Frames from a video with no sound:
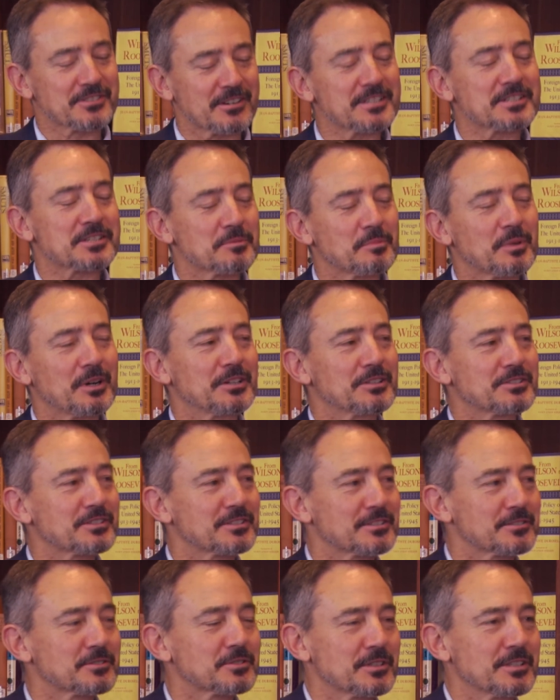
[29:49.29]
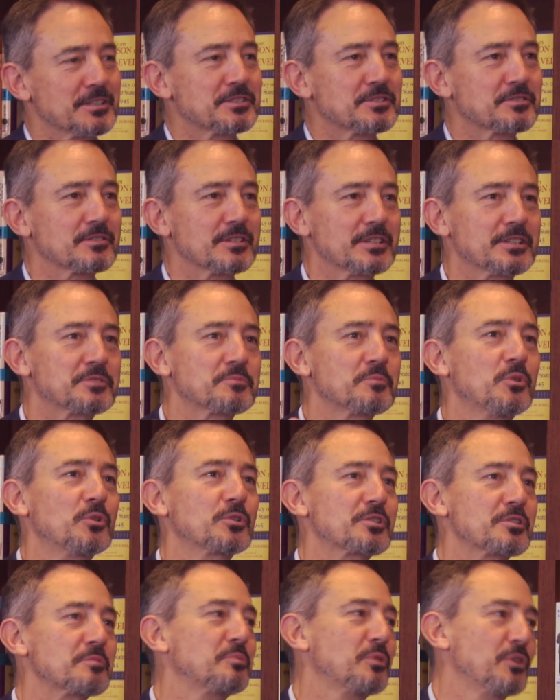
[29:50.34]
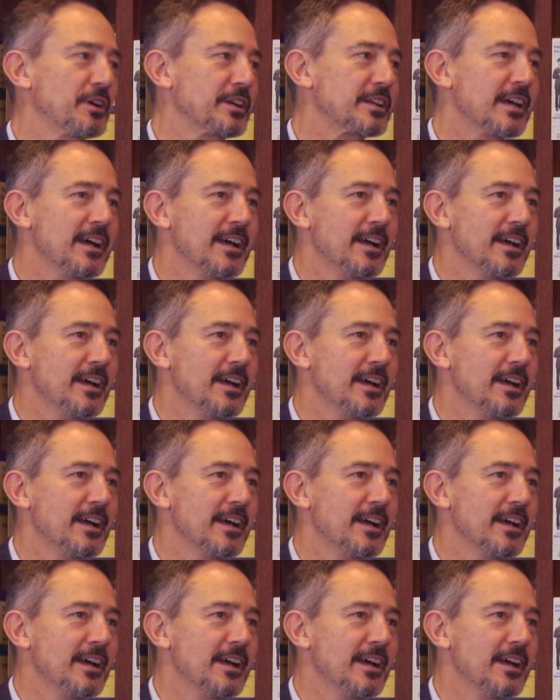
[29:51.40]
I suppose, is more to the point,